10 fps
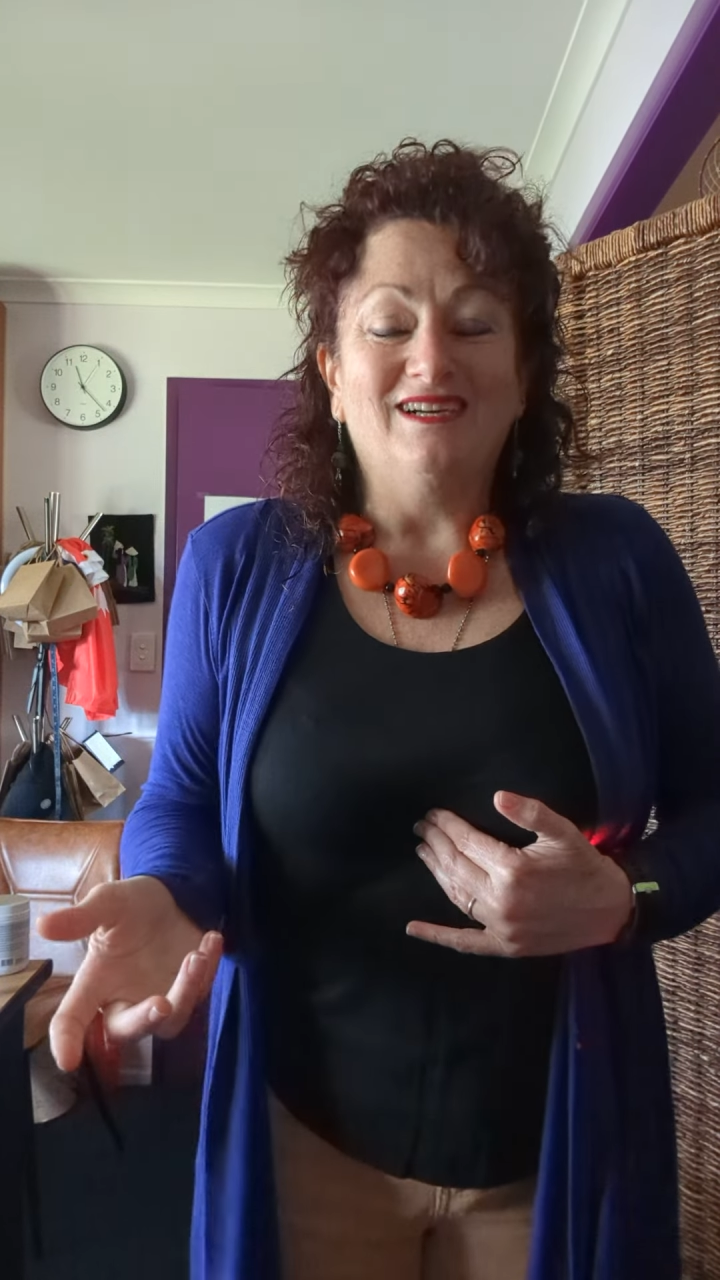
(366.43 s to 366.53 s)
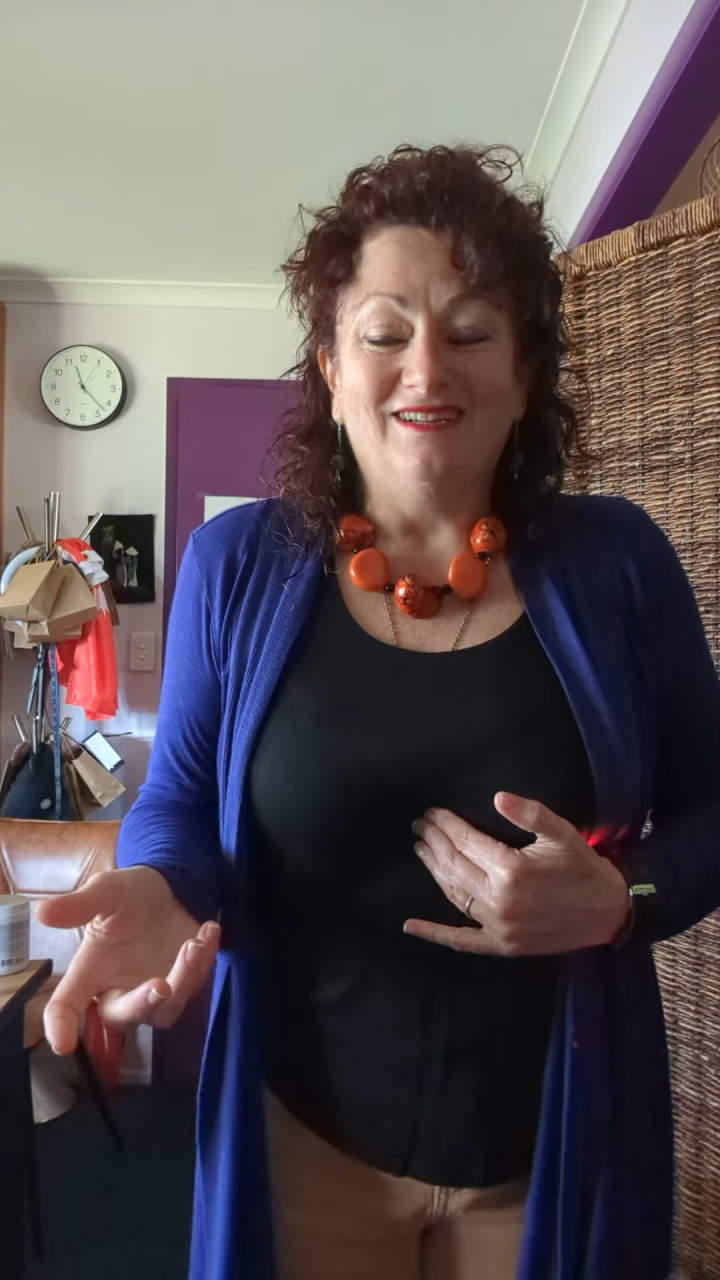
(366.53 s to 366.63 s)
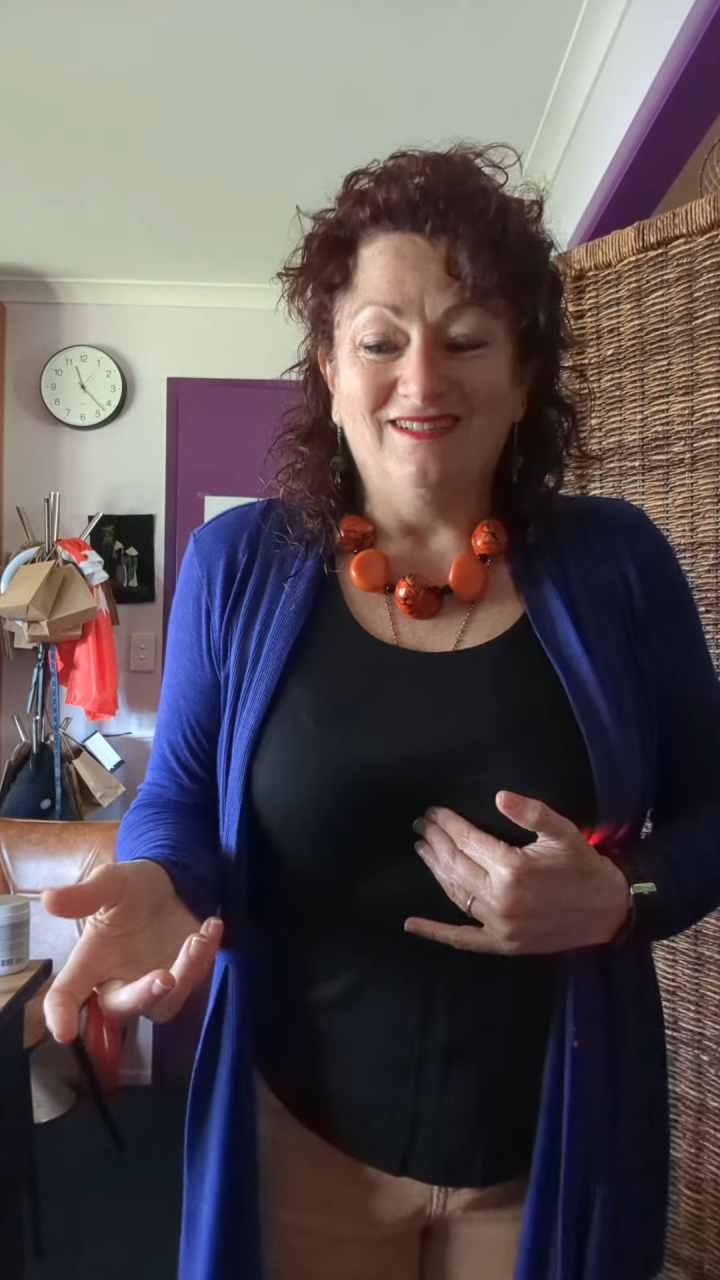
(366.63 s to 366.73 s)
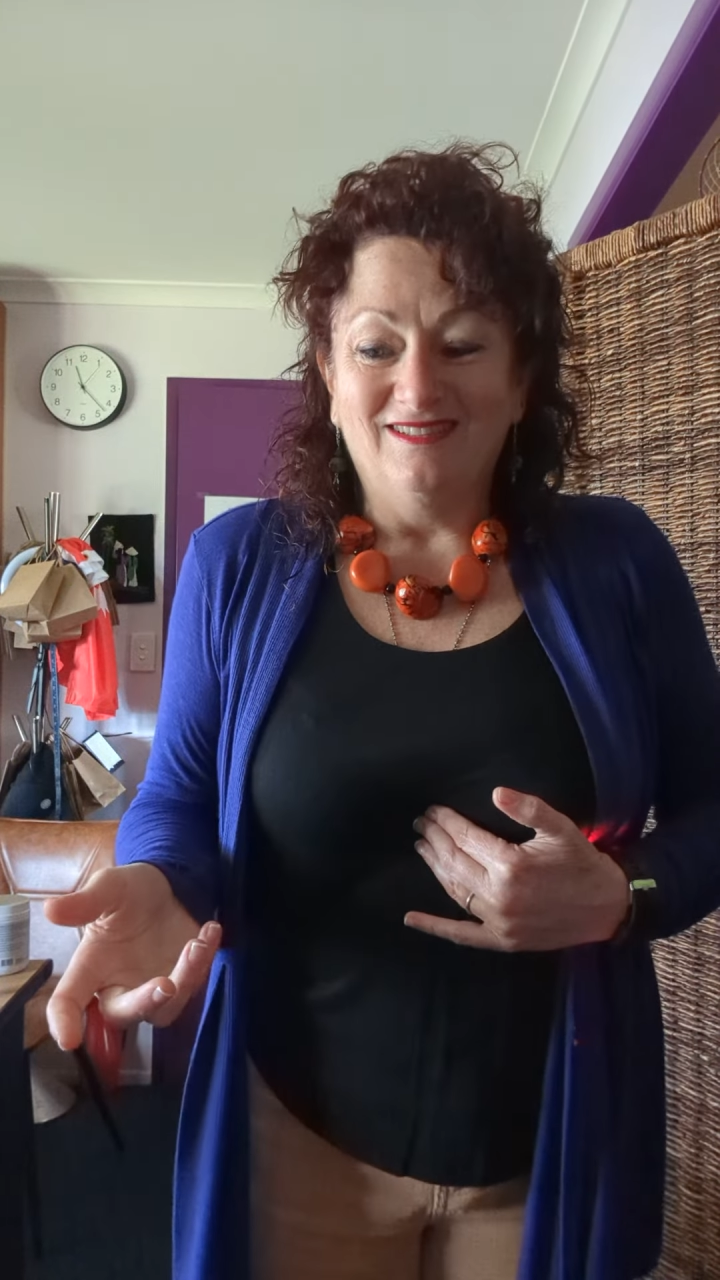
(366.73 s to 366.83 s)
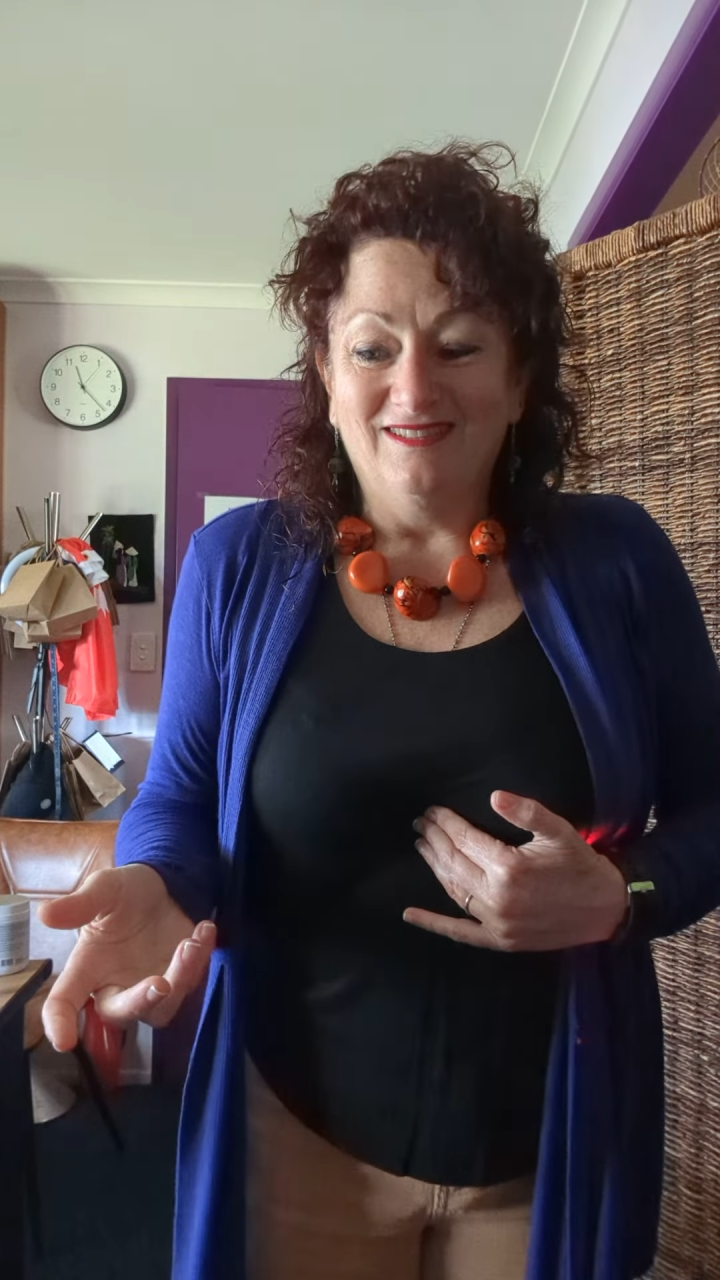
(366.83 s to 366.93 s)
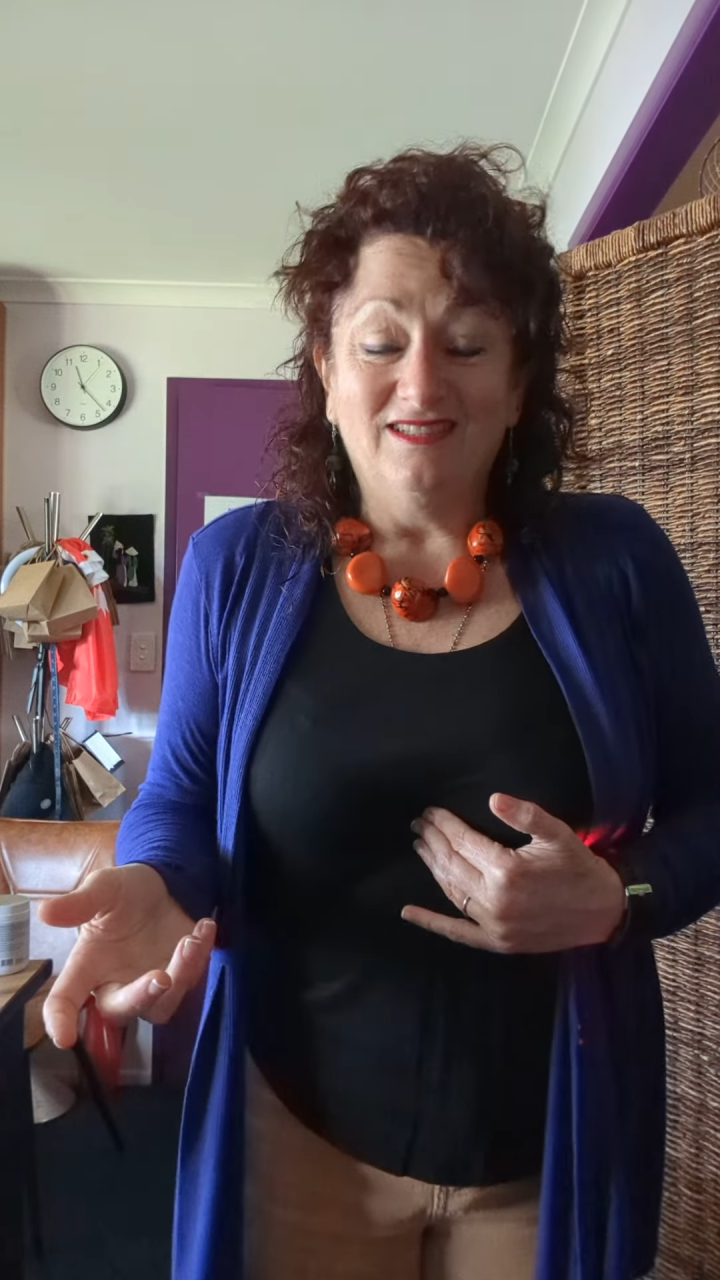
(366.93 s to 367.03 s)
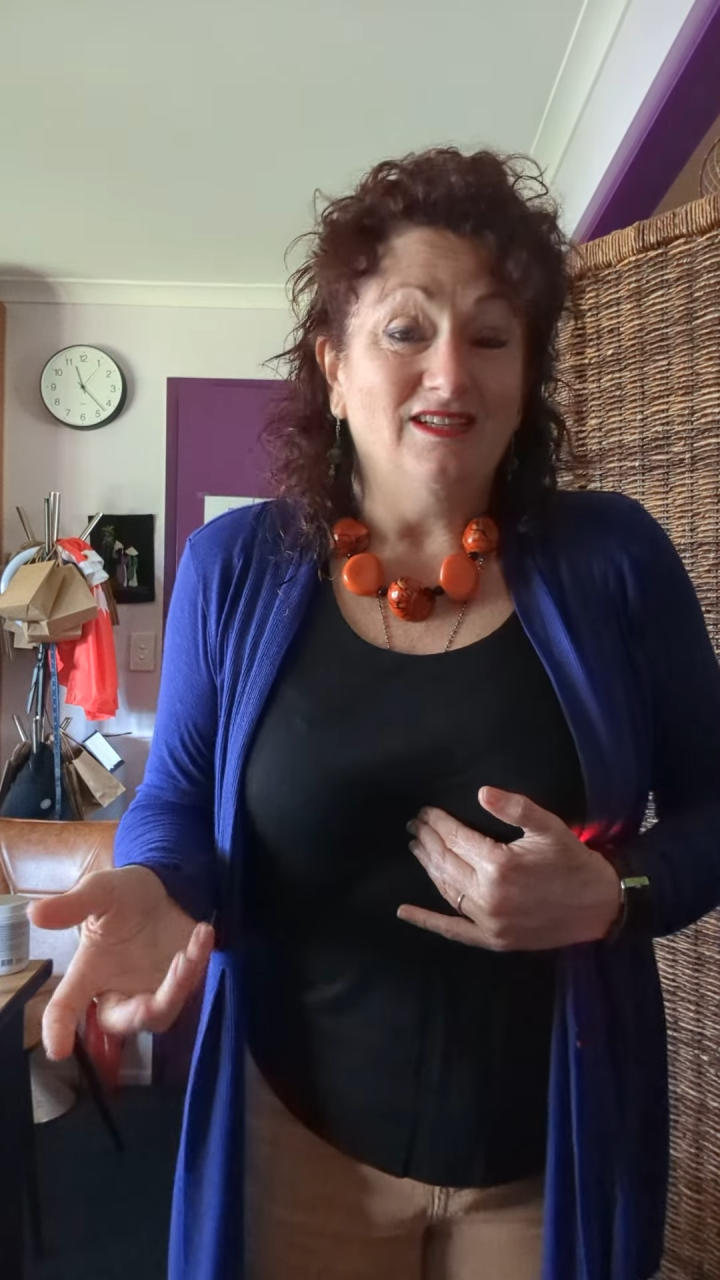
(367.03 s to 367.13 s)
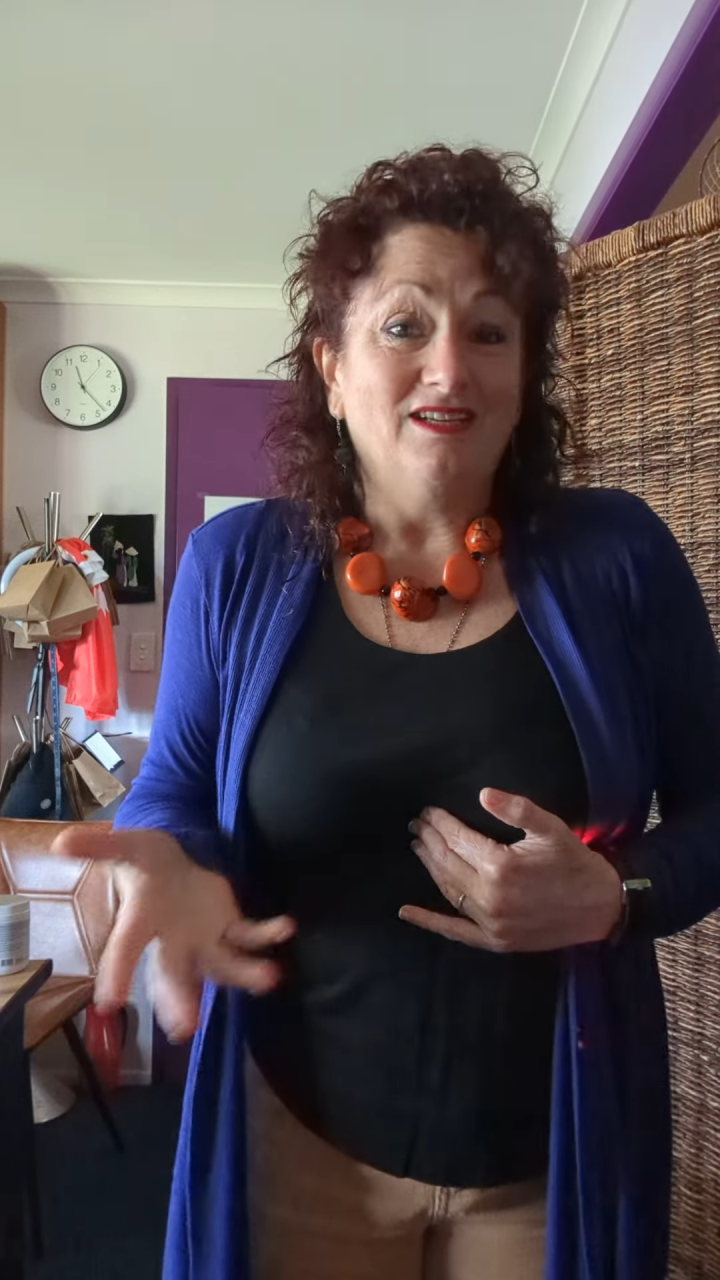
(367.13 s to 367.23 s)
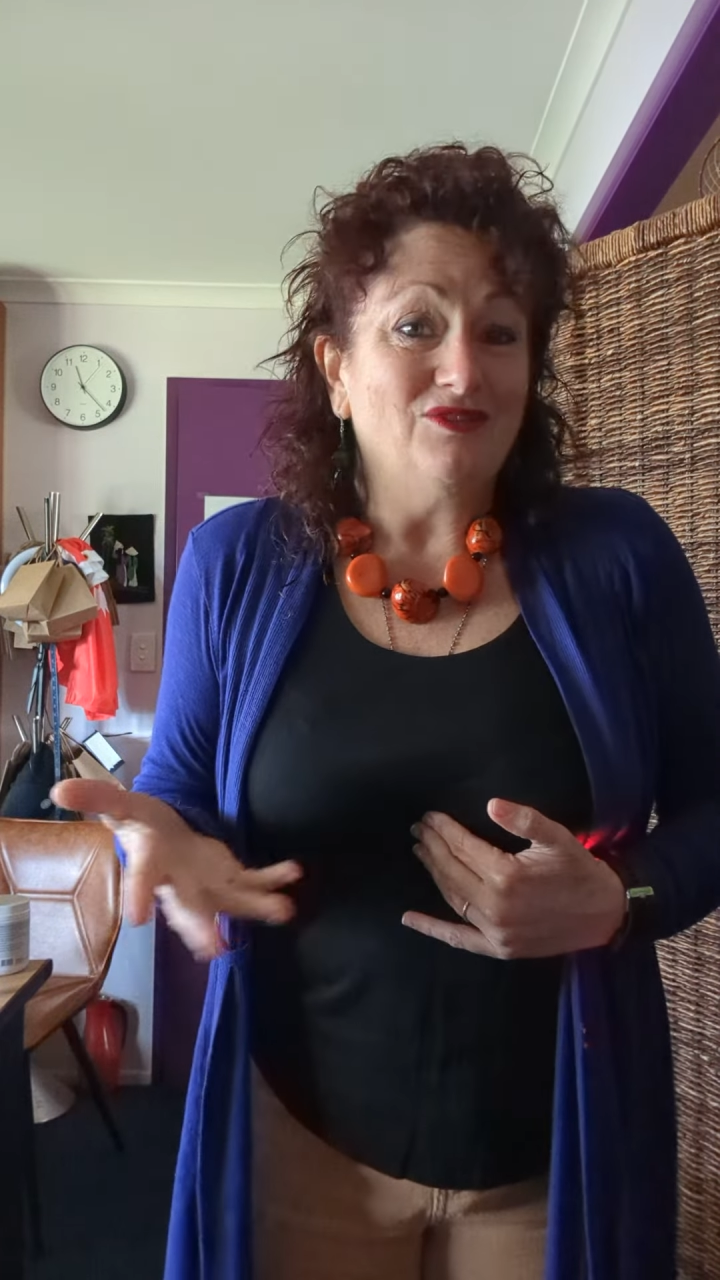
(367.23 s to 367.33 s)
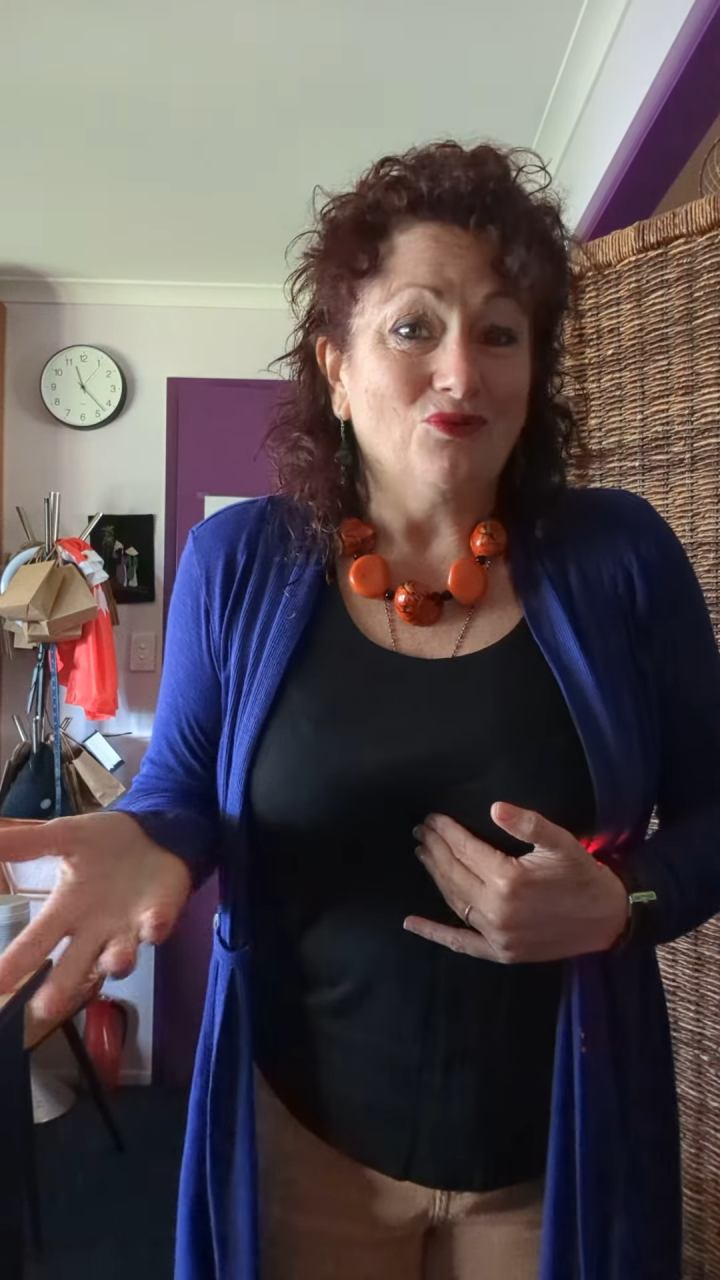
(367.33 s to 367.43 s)

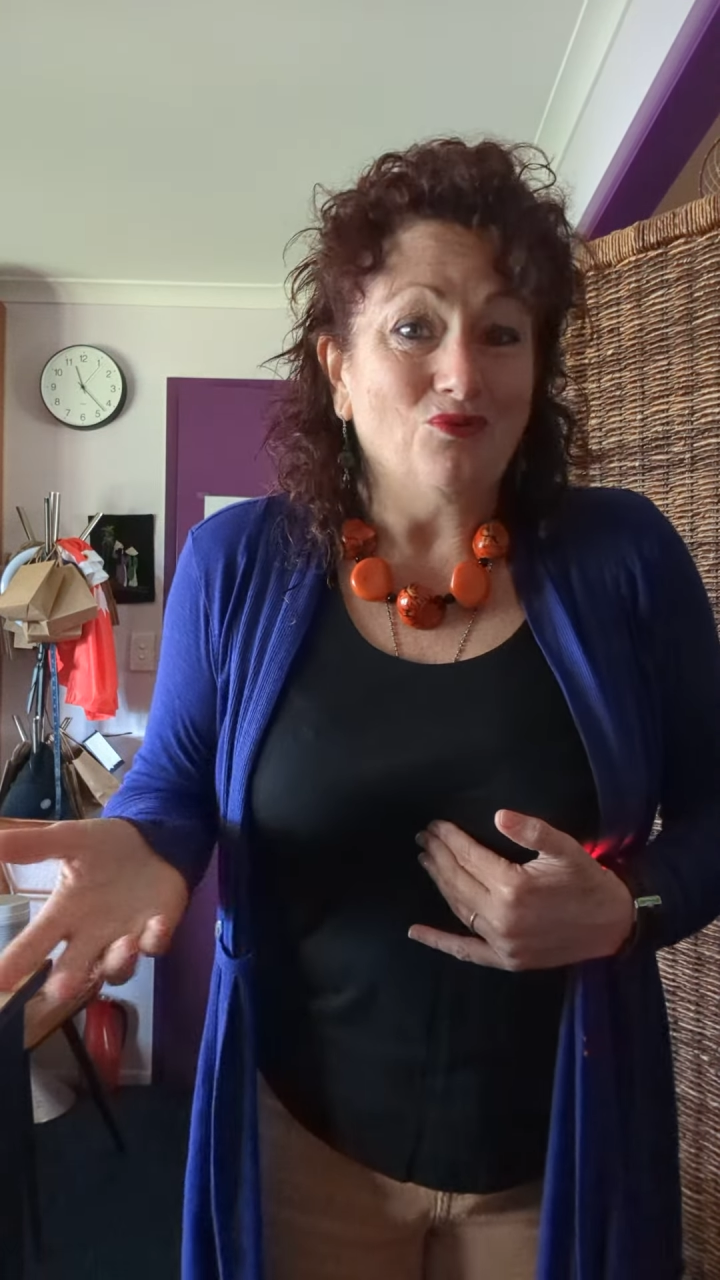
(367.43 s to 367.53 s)
all